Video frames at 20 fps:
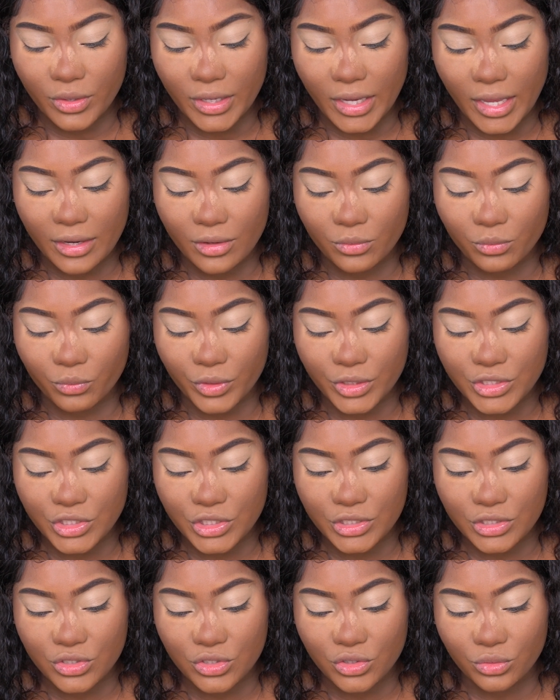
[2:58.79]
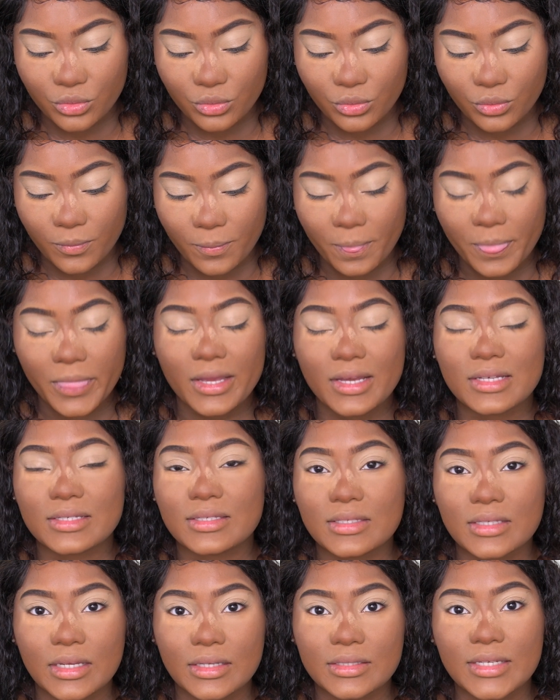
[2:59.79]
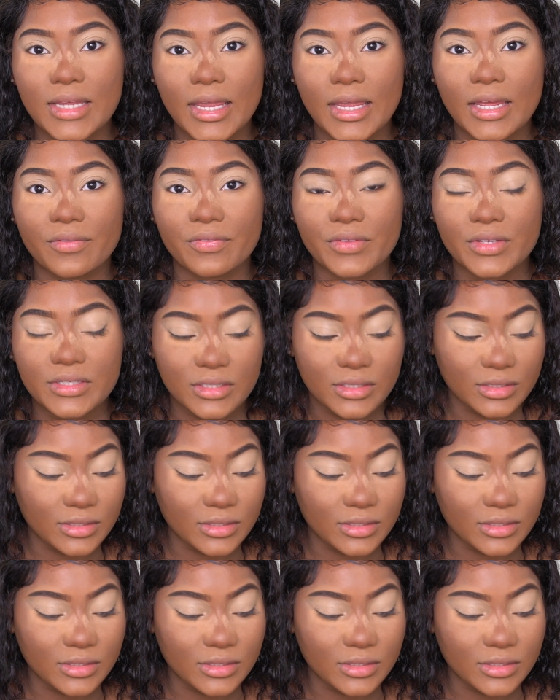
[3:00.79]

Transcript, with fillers: ahead and reach into Suntan. This